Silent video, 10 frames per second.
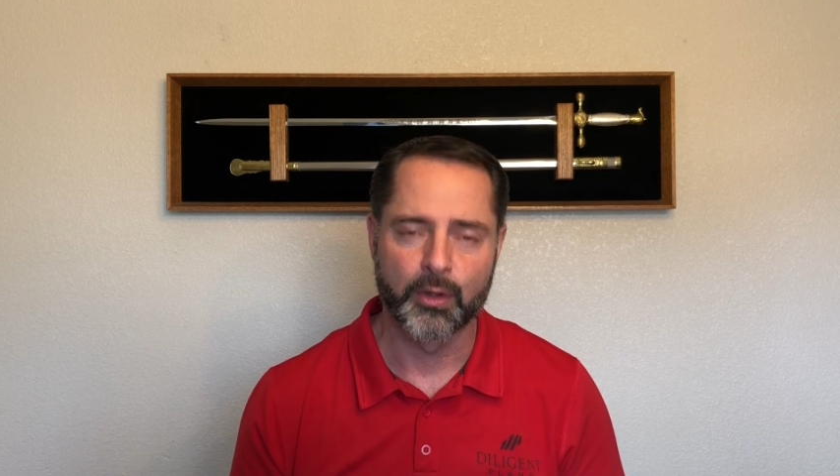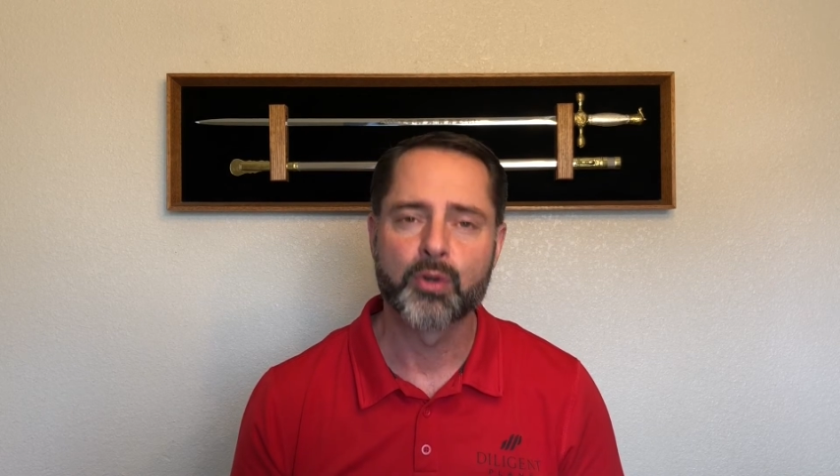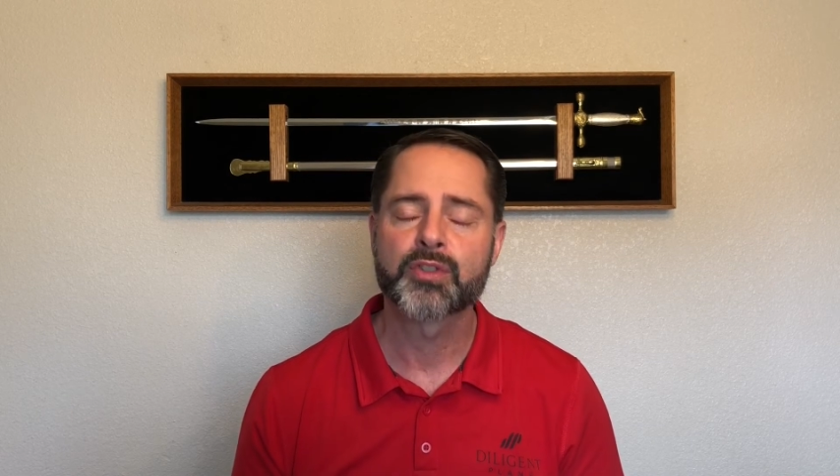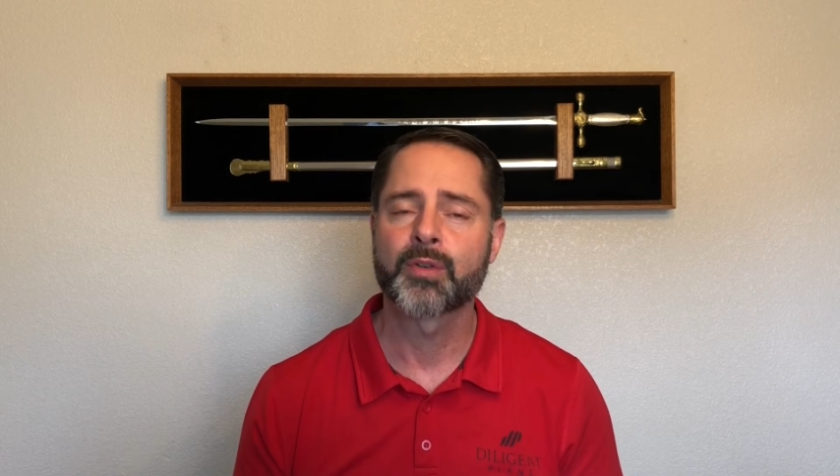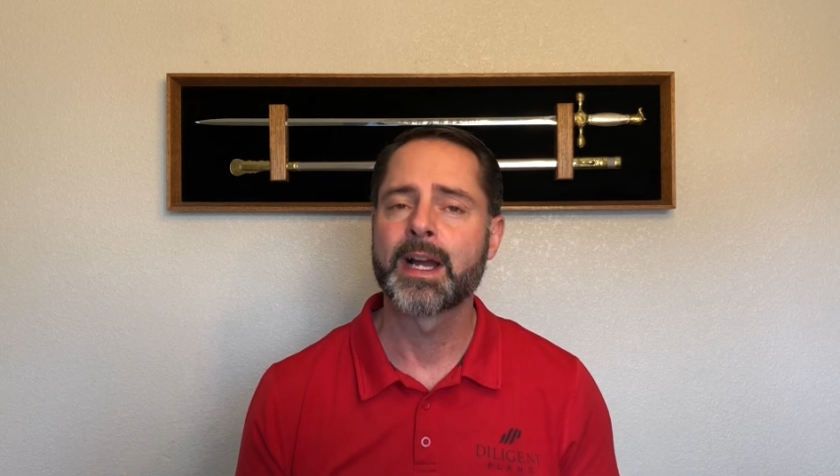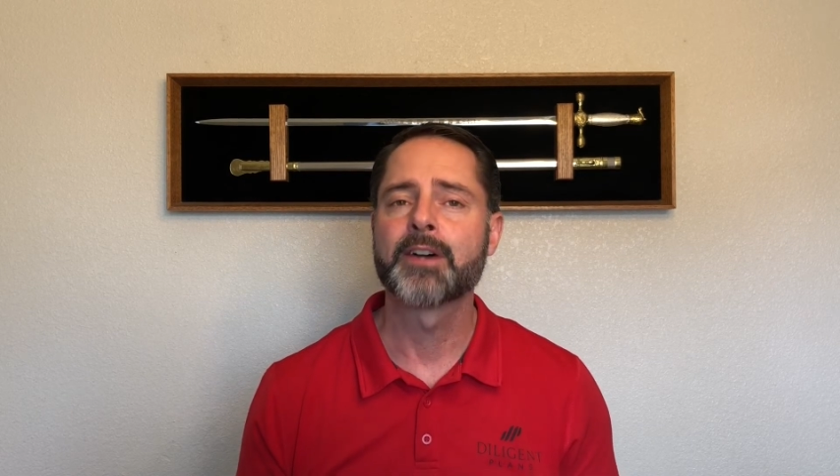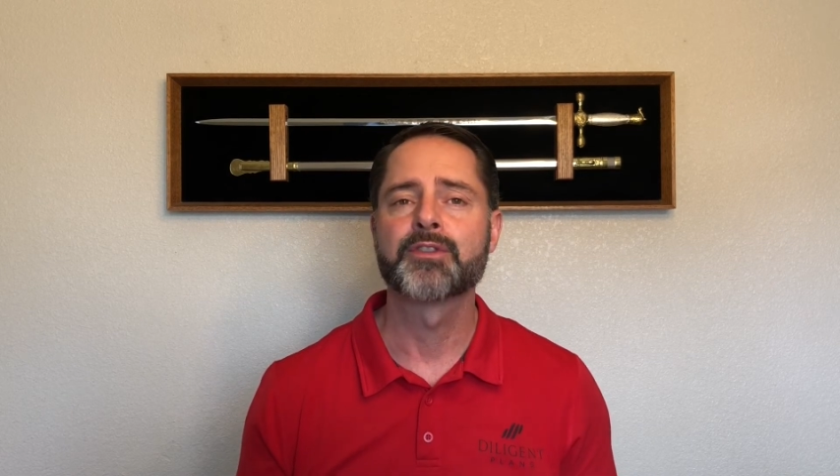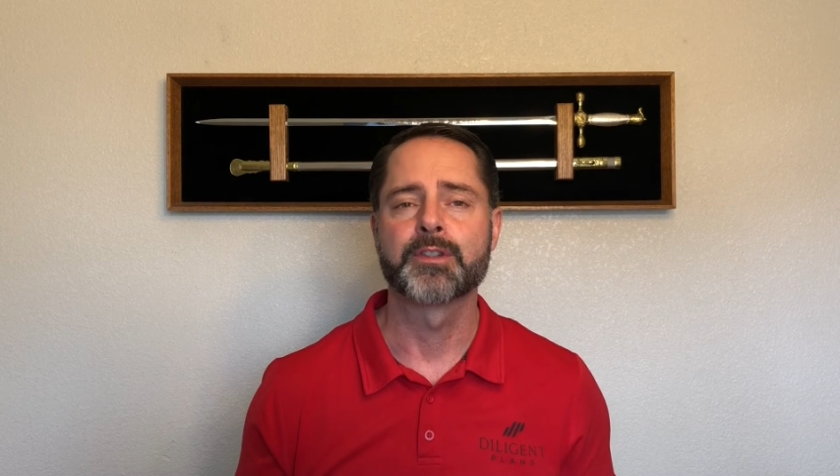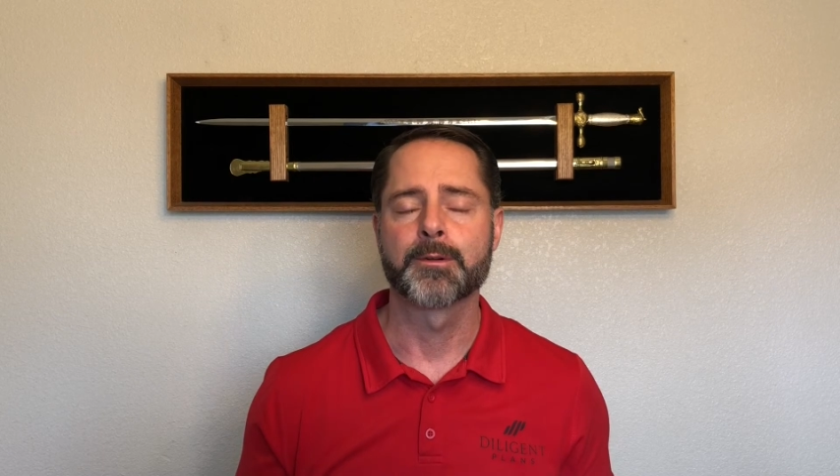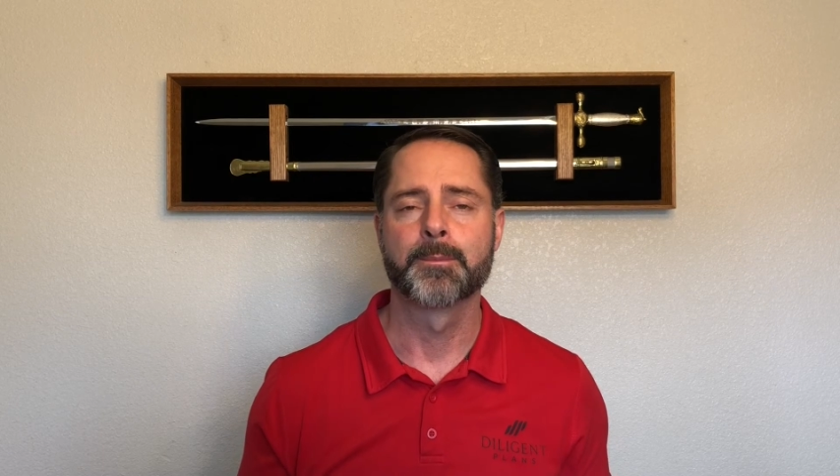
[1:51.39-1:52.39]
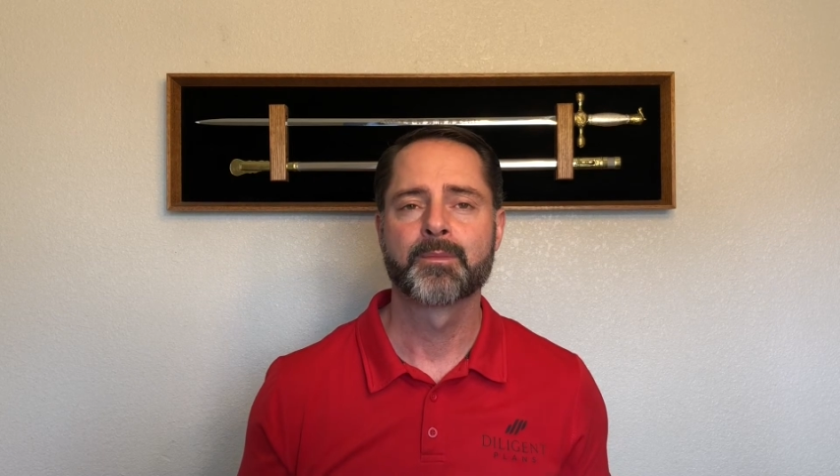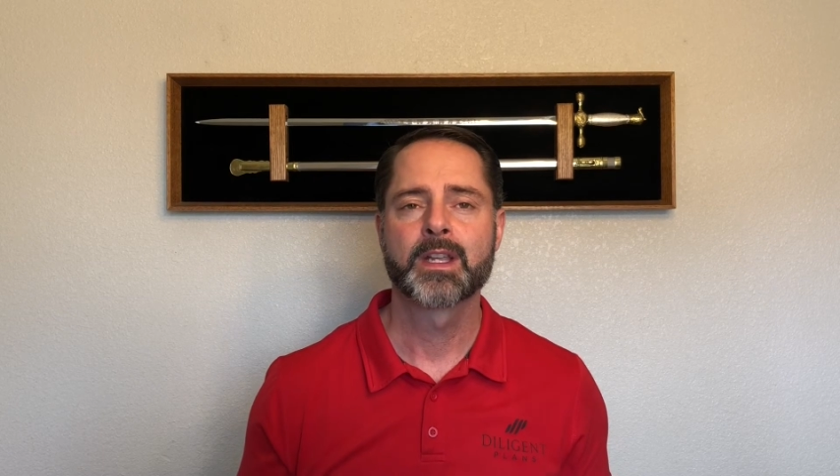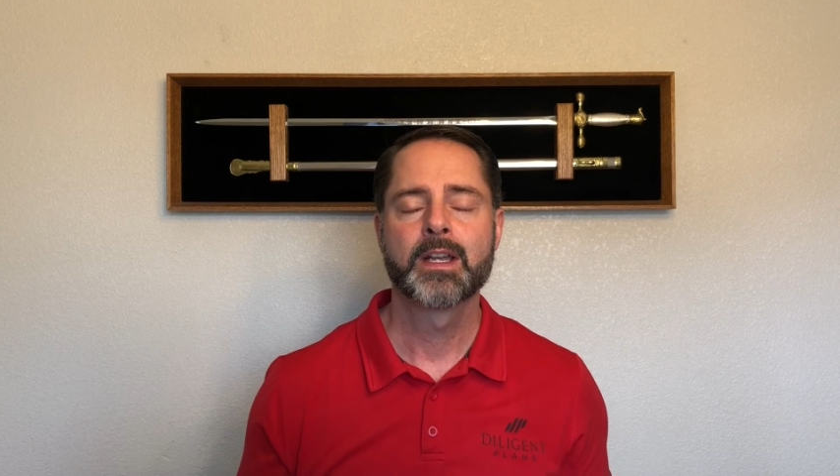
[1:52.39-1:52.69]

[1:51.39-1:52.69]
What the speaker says: those around you.